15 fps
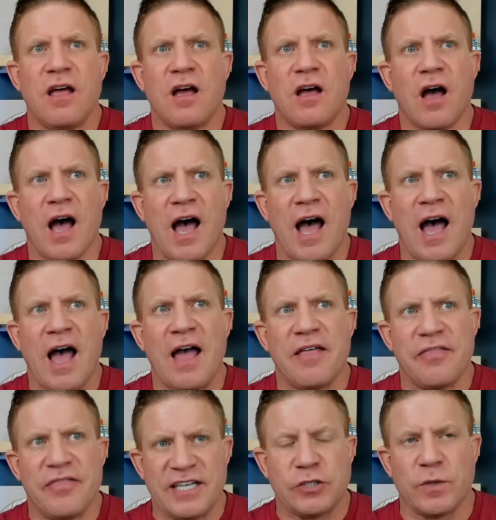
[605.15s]
uh,
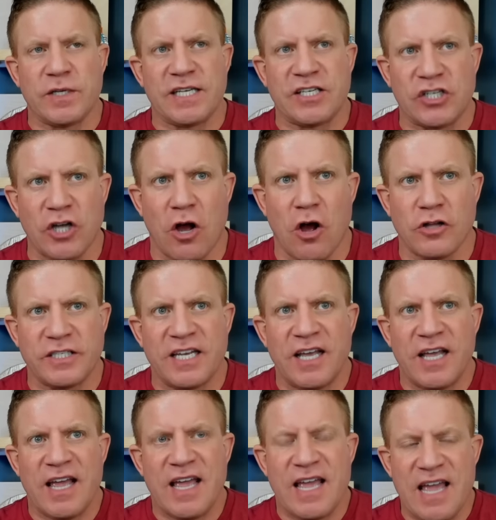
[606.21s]
this was assault
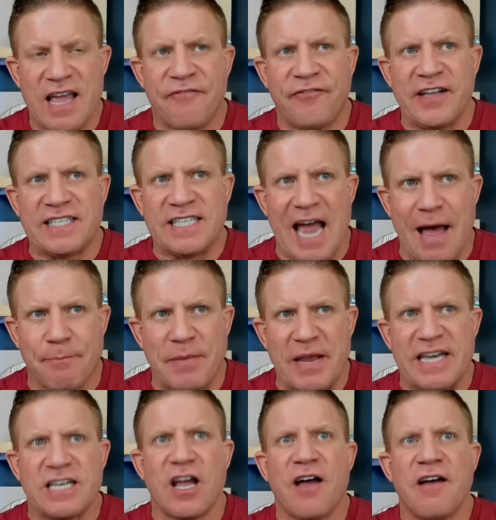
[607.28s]
if it's
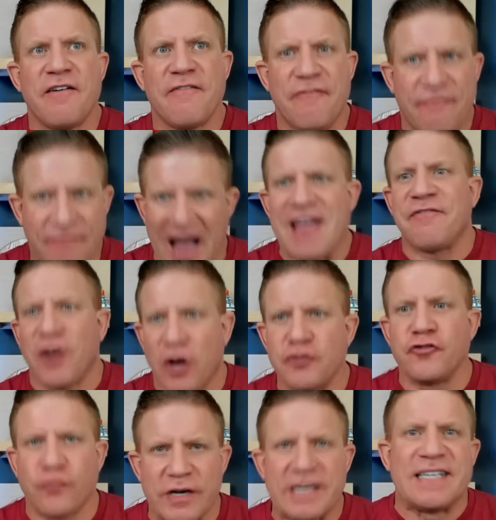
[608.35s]
happened
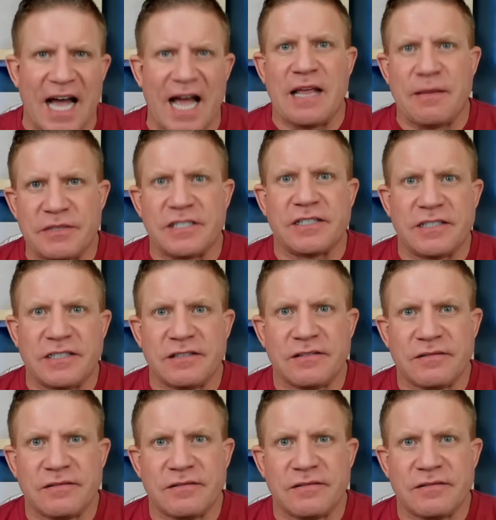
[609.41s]
500 times.